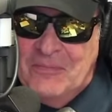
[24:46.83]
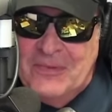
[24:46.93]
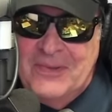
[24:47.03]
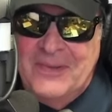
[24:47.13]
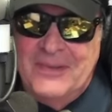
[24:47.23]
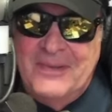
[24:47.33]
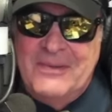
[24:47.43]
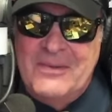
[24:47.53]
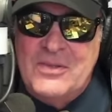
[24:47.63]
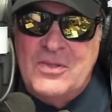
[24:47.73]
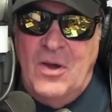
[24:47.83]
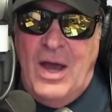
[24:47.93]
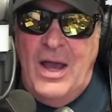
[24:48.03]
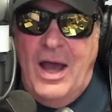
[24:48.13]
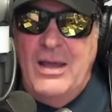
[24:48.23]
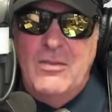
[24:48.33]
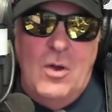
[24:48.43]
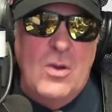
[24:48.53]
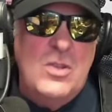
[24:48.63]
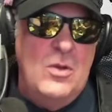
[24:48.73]
Oh my God!
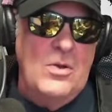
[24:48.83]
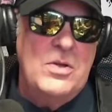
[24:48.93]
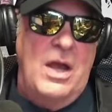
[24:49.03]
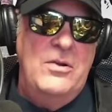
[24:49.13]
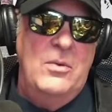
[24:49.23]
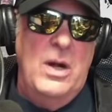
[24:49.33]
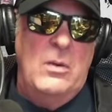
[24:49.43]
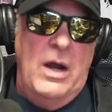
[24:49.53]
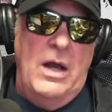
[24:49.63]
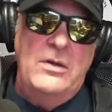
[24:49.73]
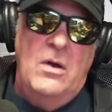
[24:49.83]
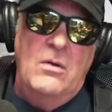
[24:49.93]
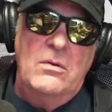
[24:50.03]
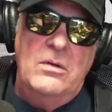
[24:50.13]
So those I do regret. That's funny.